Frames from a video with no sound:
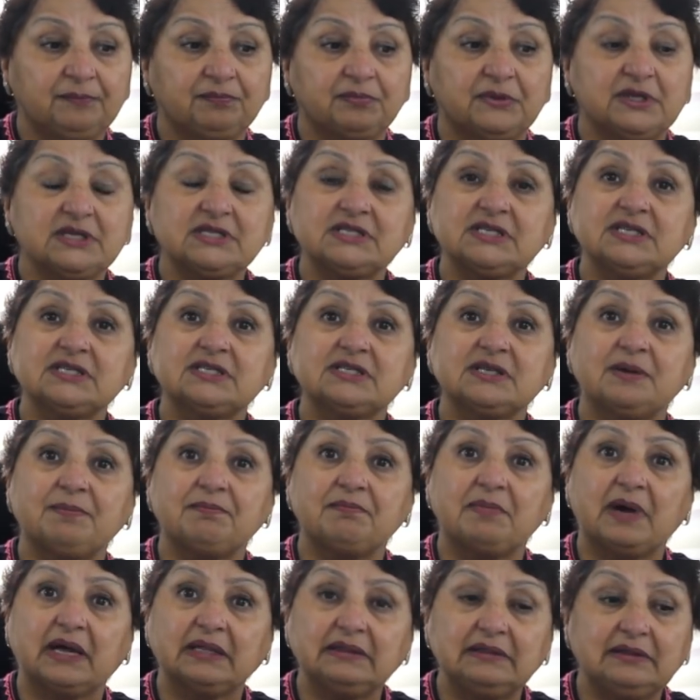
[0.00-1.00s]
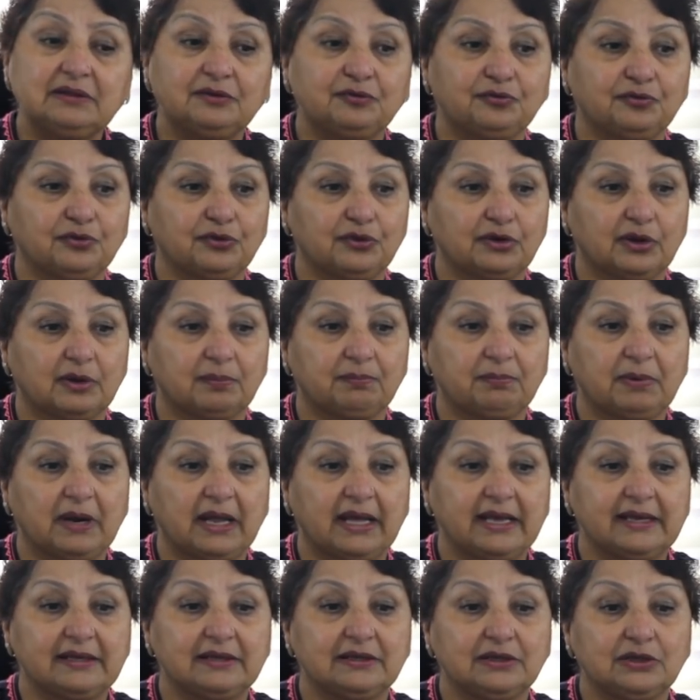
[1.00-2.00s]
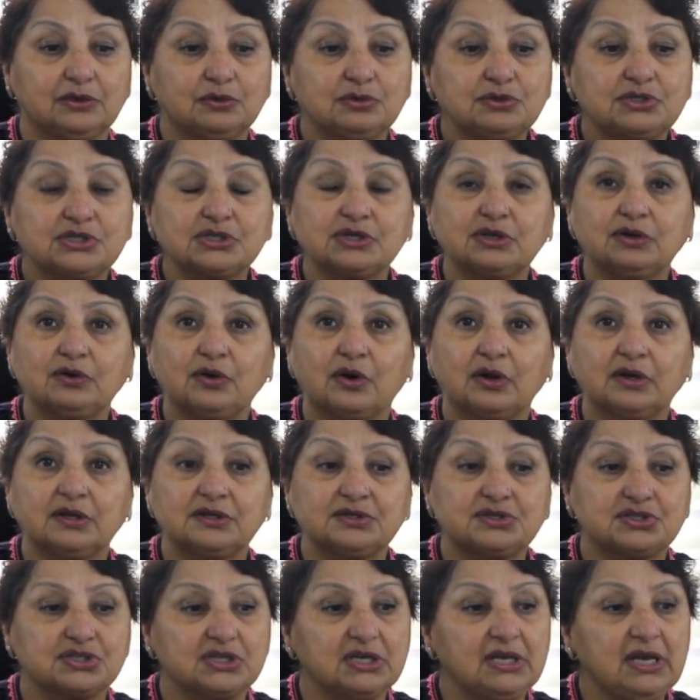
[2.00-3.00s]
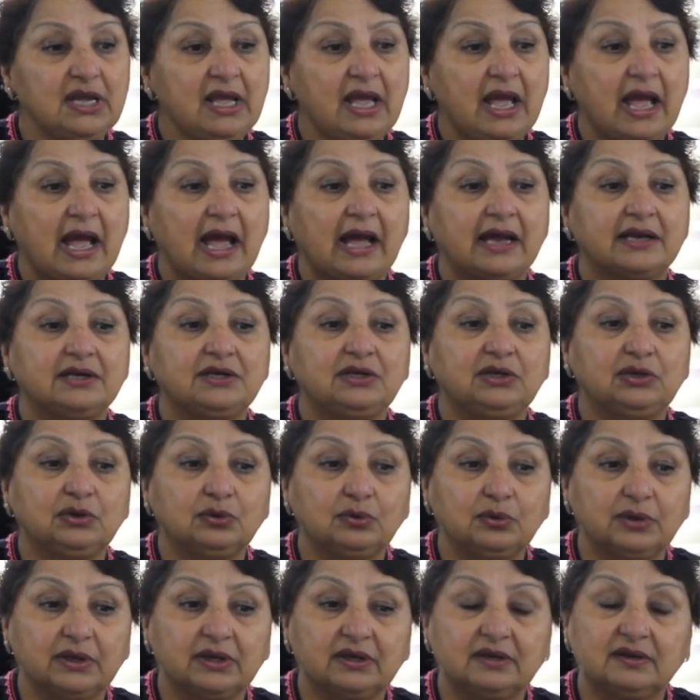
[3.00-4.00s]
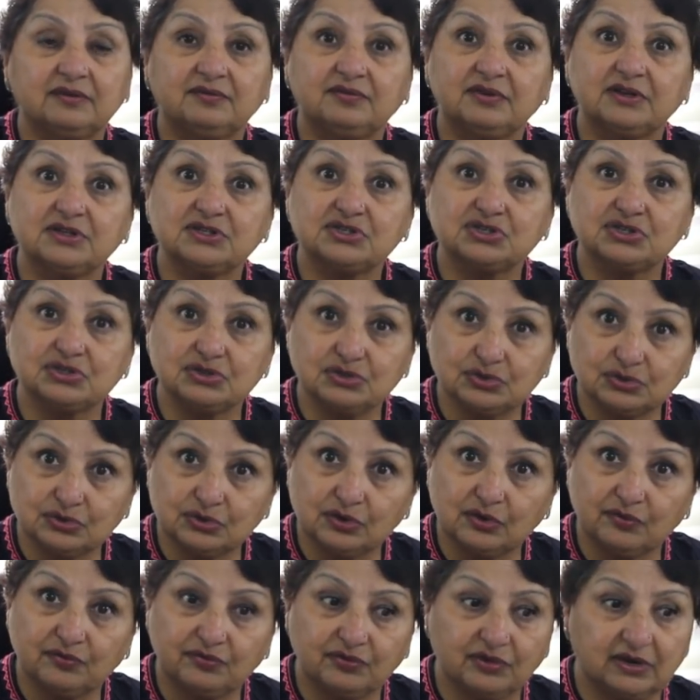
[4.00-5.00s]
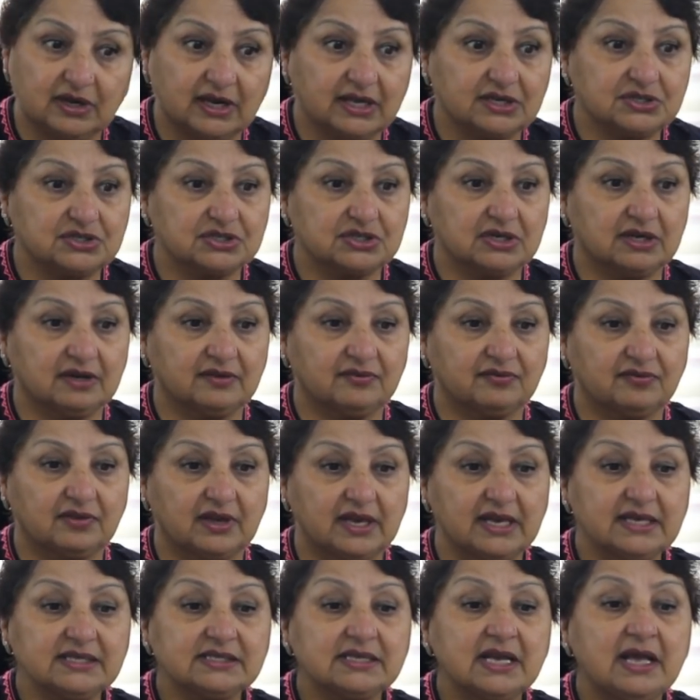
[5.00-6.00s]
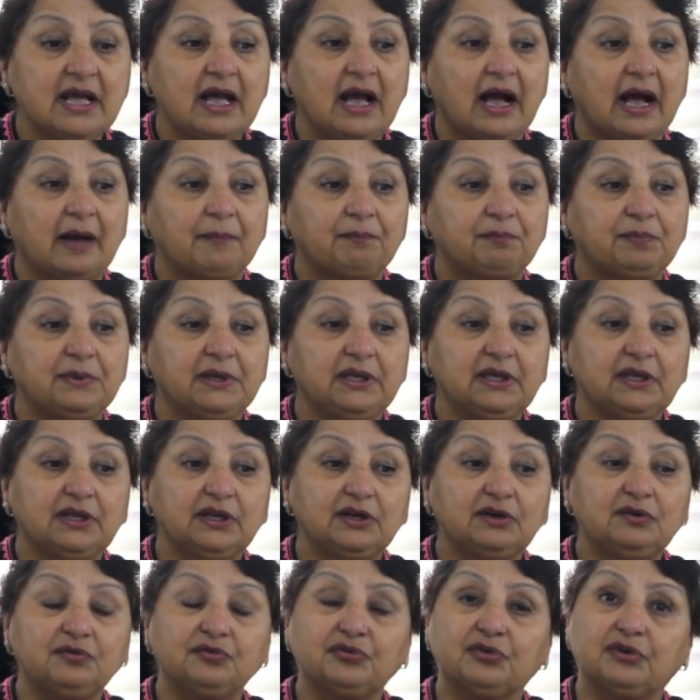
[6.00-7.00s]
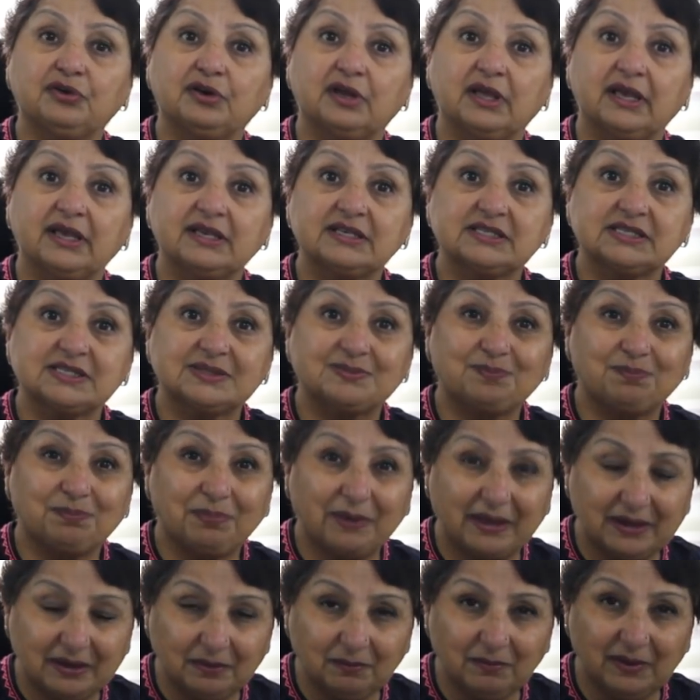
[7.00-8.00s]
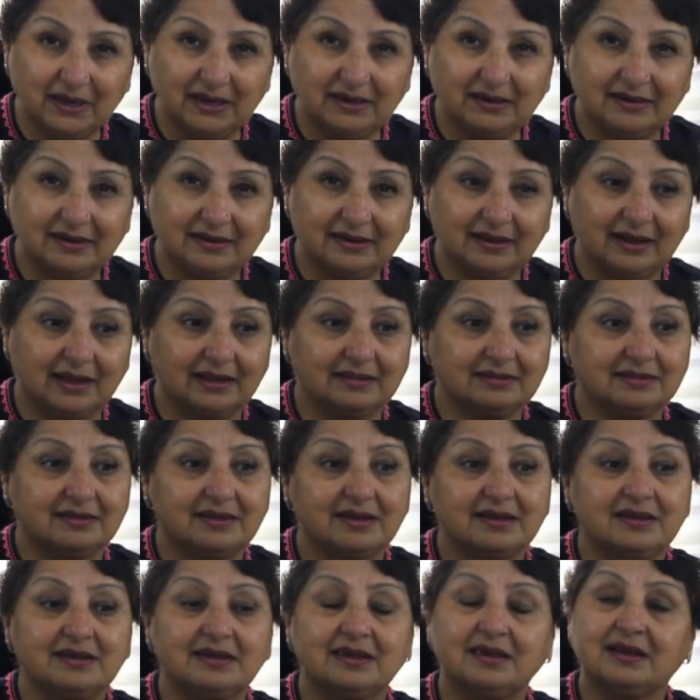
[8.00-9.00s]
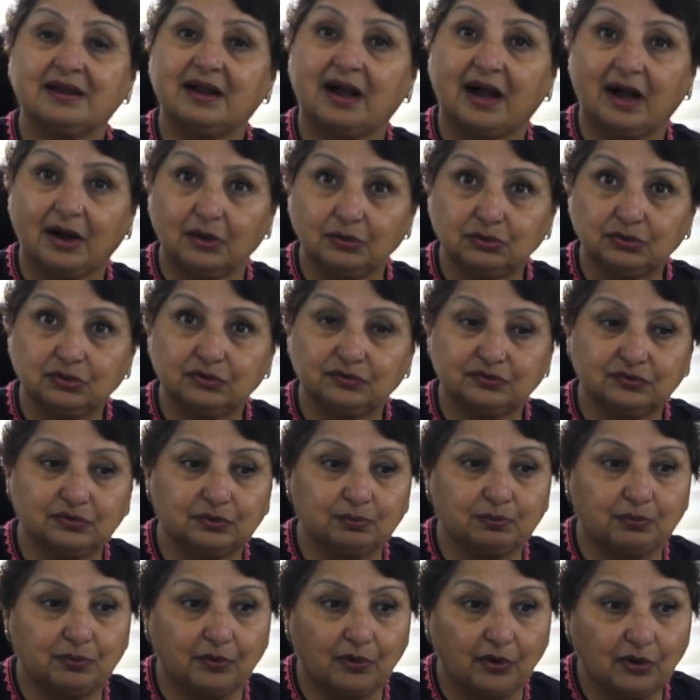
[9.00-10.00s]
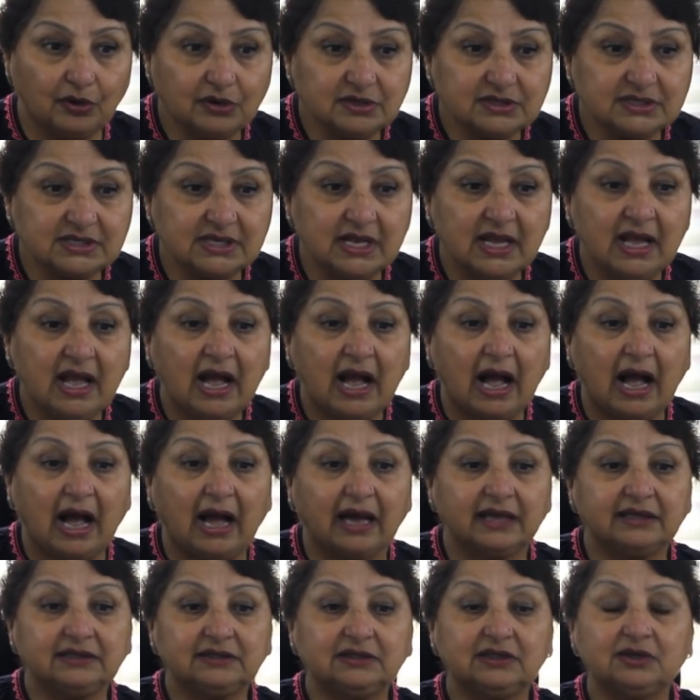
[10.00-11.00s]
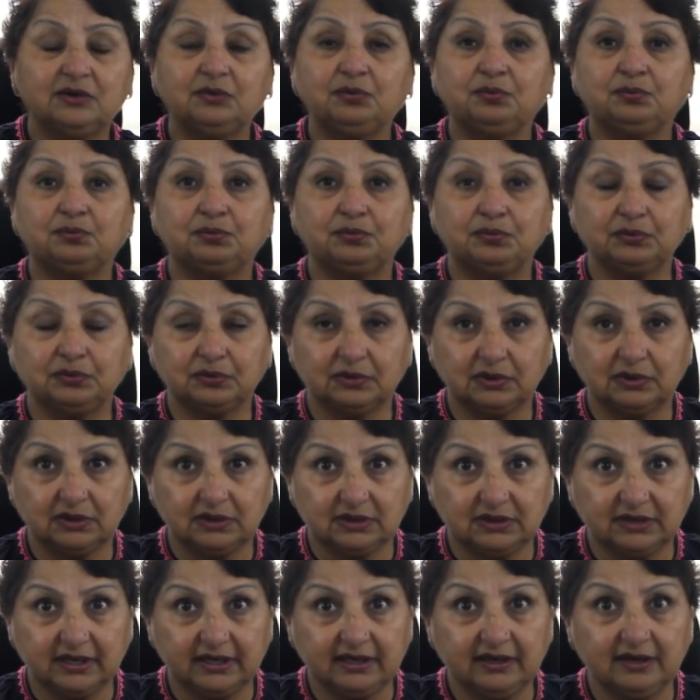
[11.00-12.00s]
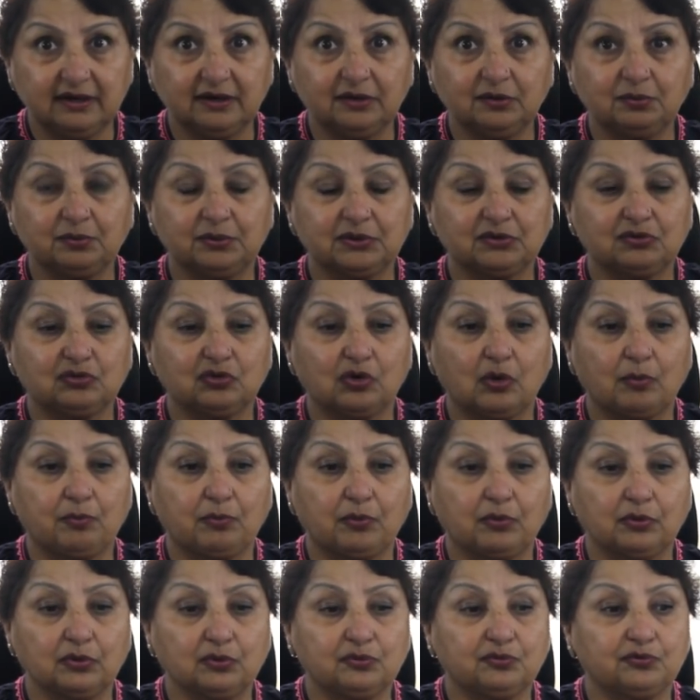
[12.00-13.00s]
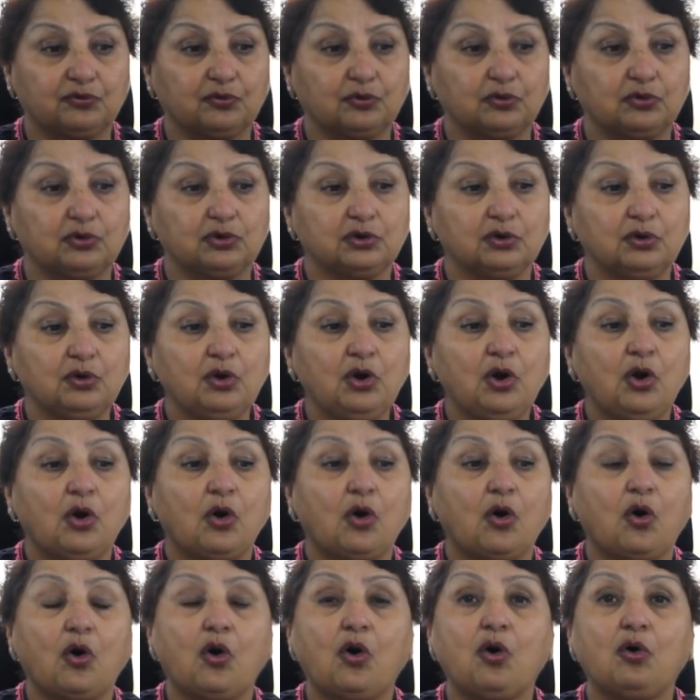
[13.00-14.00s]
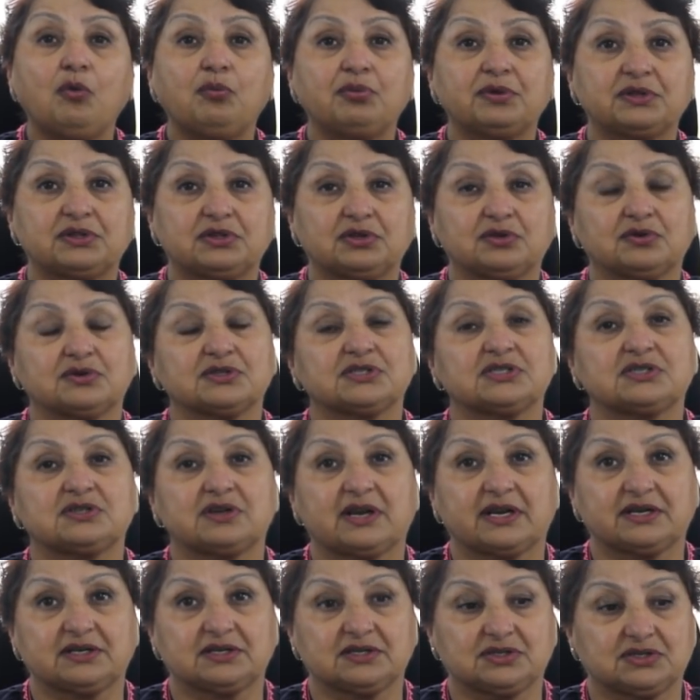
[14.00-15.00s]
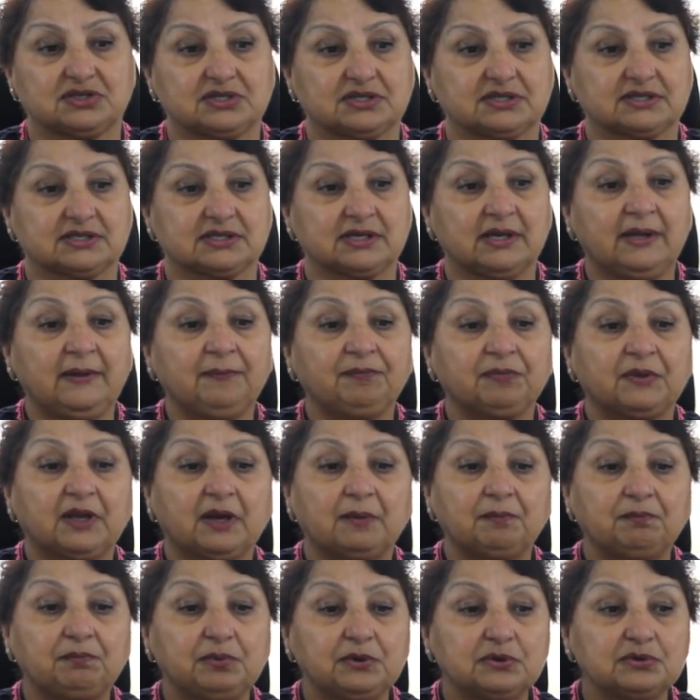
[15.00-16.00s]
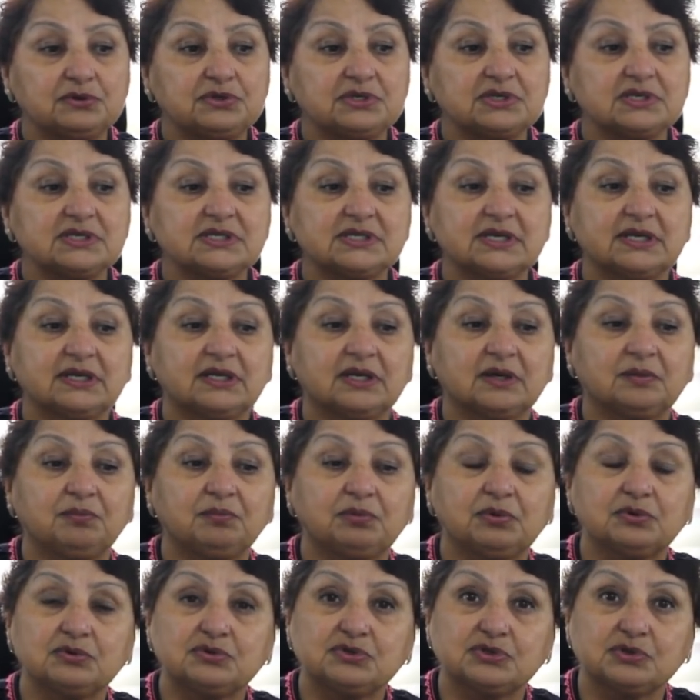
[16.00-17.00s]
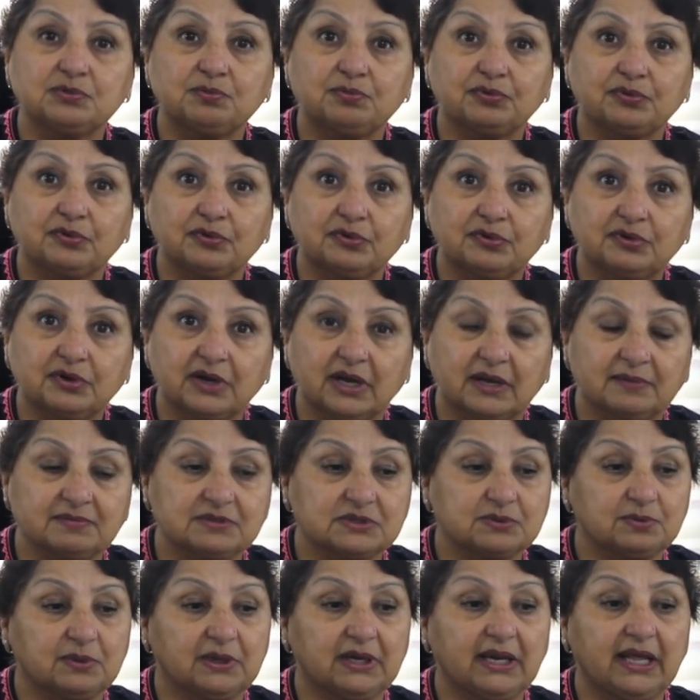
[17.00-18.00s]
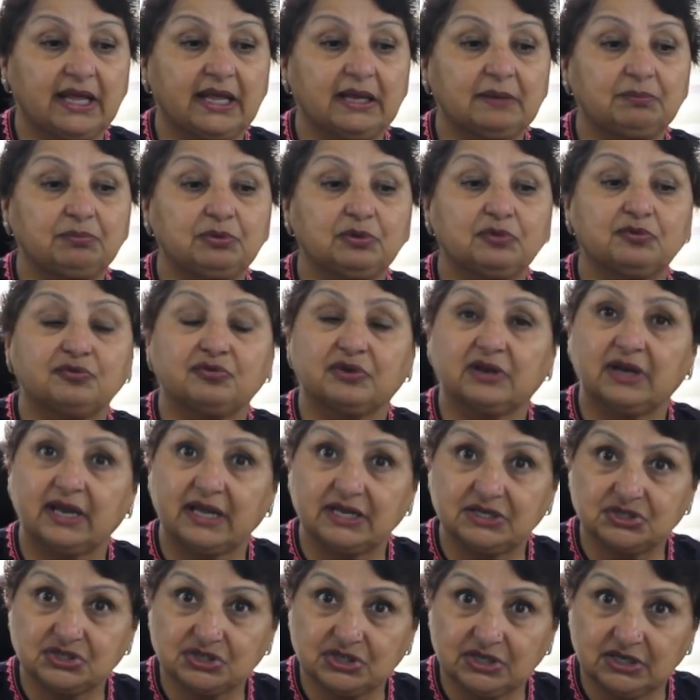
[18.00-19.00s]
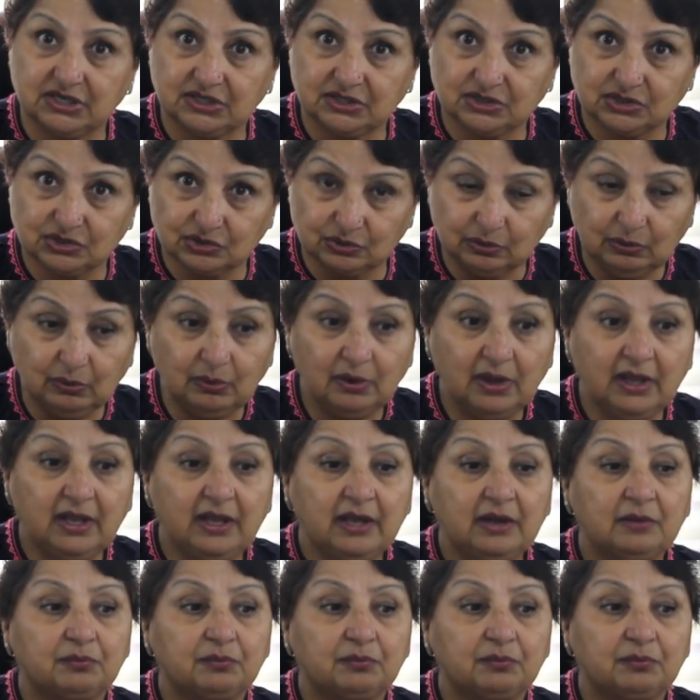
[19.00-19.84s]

This is a month for applying new technology and new innovation to your financial affairs, a period for experimenting and thinking out of the box. Either tinker with your portfolio or with your strategies. Computers and computer programs will help you financially too.